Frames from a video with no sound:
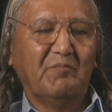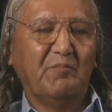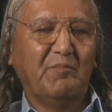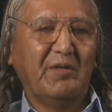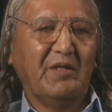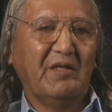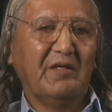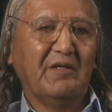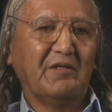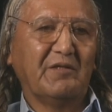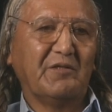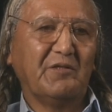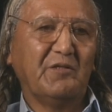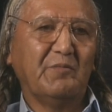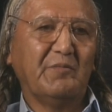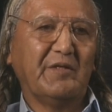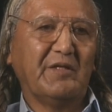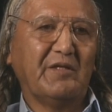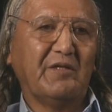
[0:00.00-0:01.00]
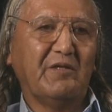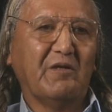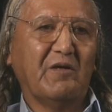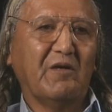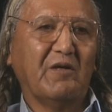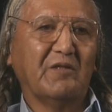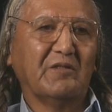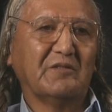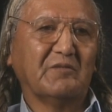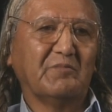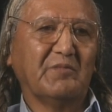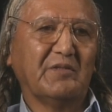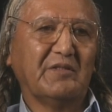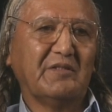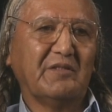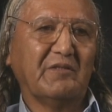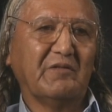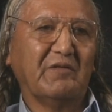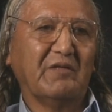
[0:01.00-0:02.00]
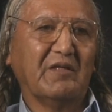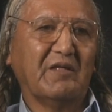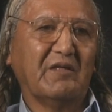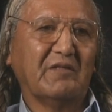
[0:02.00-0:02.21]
billion cubic yards of material